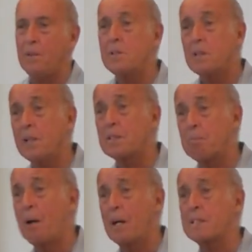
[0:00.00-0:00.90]
usually it's
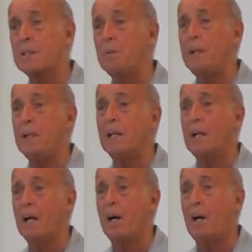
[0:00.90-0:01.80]
parts that we
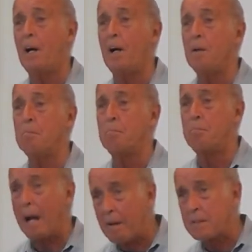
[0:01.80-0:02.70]
are
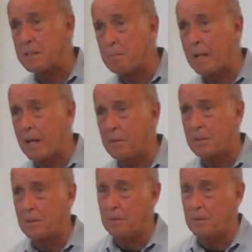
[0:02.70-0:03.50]
embarrassed about,